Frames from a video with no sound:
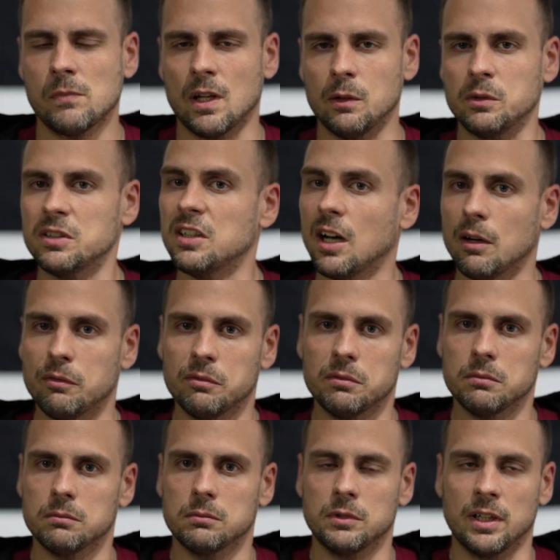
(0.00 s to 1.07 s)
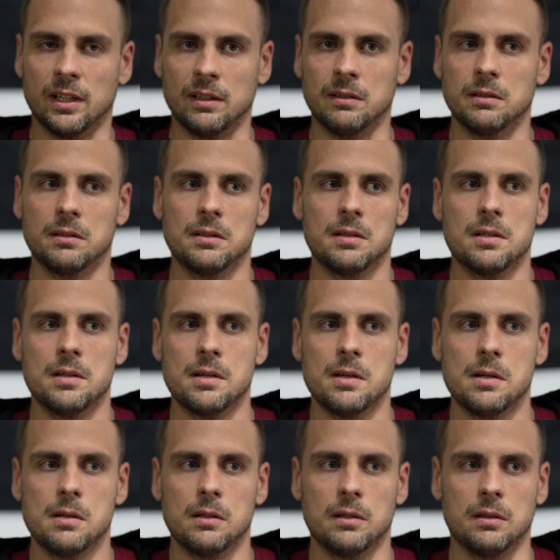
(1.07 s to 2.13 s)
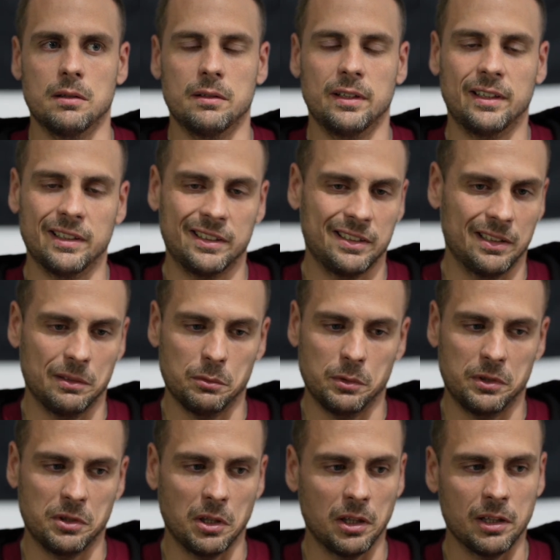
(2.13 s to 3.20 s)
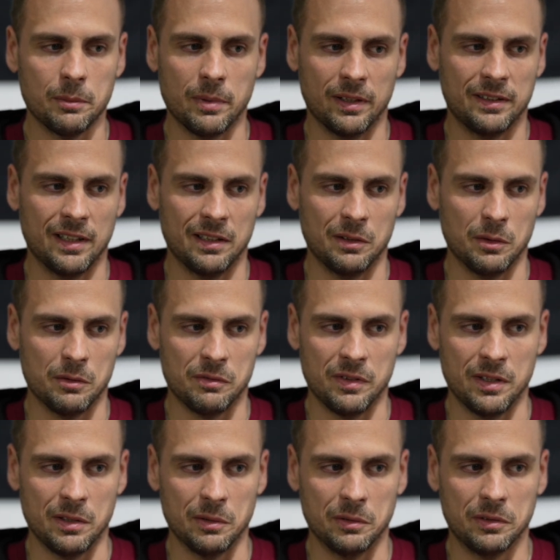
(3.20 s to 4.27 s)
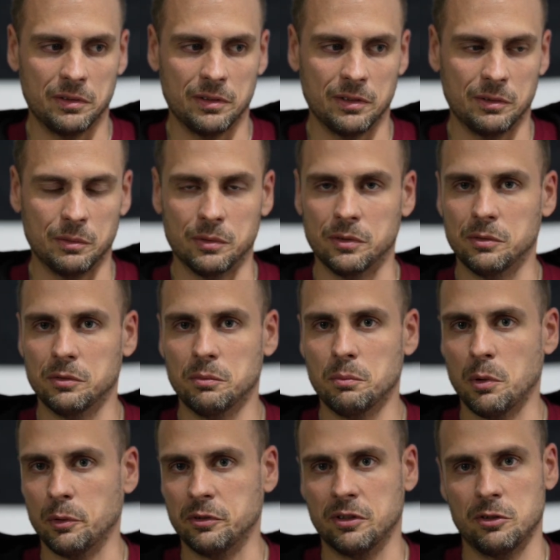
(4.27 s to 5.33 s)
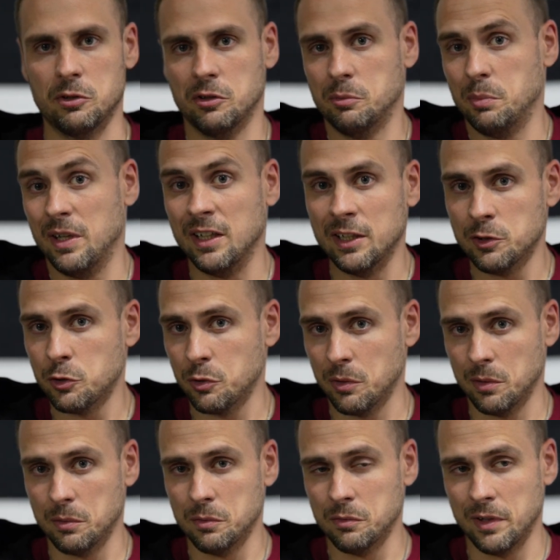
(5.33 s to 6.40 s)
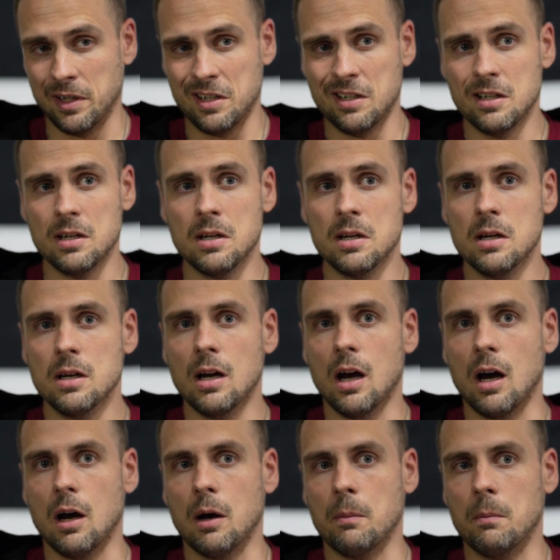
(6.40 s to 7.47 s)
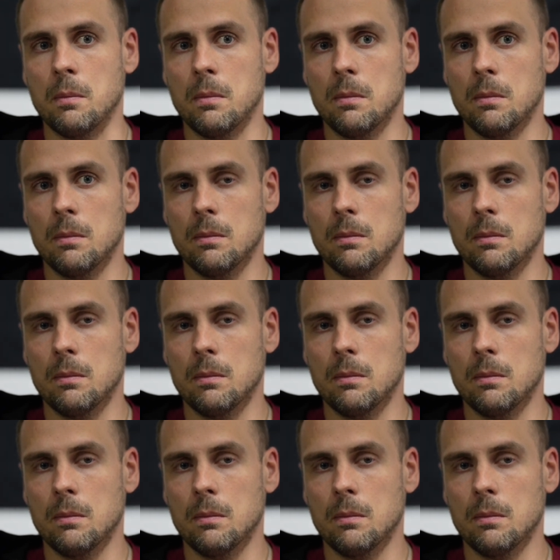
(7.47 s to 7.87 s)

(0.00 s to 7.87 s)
it was tough, okay? Uh, like I said, we talk about that in other videos. This was supposed to just be an intro, right? Um,